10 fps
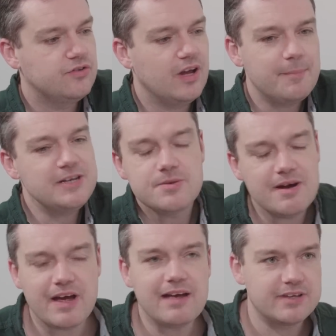I mean, do you
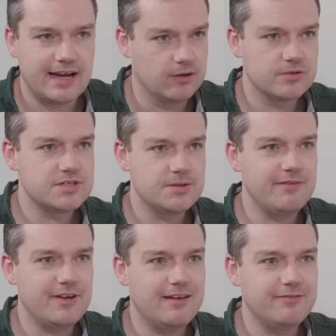ever have doubts? Do you
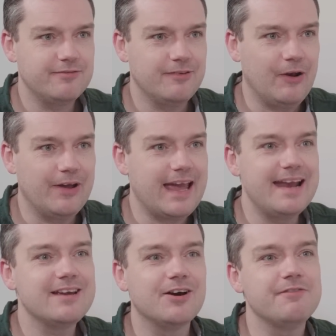ever have like
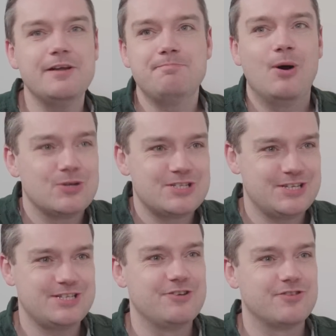any kind of imposter
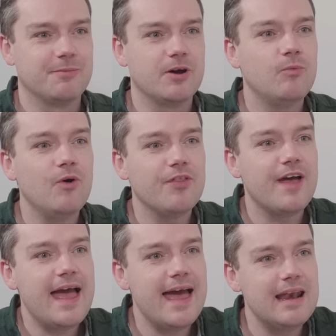syndrome going, what the
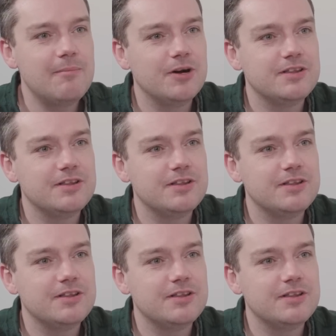hell am I